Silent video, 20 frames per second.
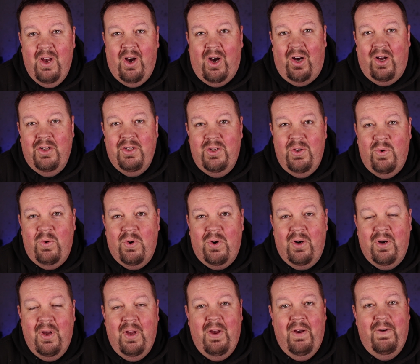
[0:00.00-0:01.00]
on
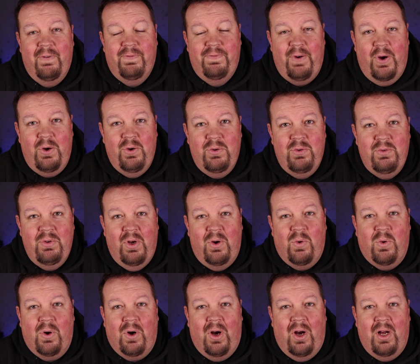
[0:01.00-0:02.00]
your phone
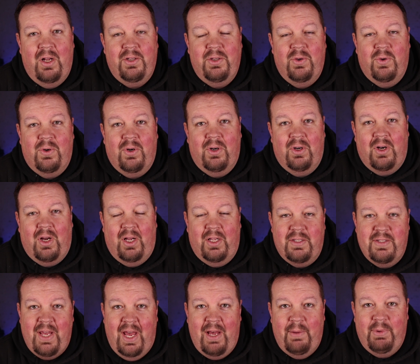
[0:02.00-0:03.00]
or on your uh,
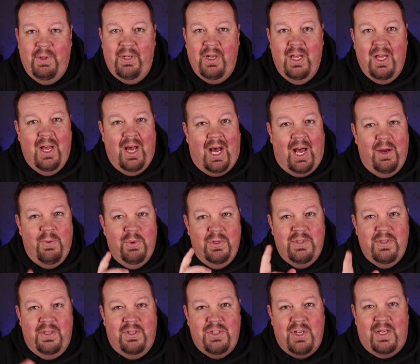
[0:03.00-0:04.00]
tablet. I would
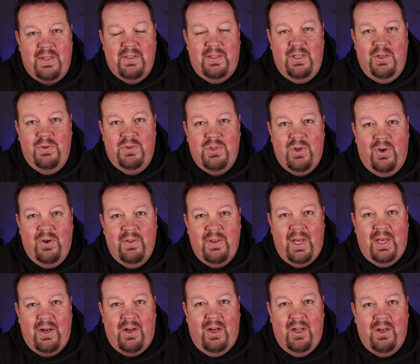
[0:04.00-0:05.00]
suggest that you turn
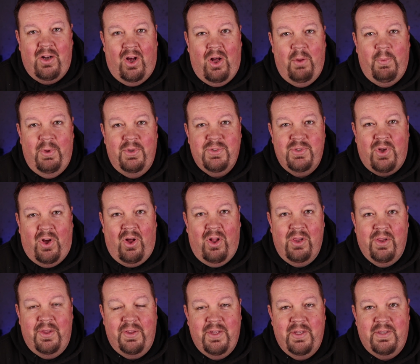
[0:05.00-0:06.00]
that on almost
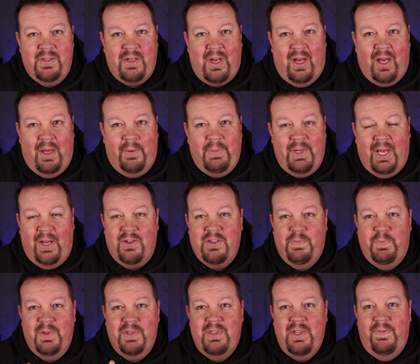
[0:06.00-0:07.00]
all of the time. Now,
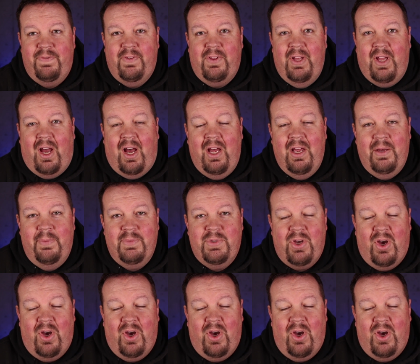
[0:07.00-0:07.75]
specifically, I am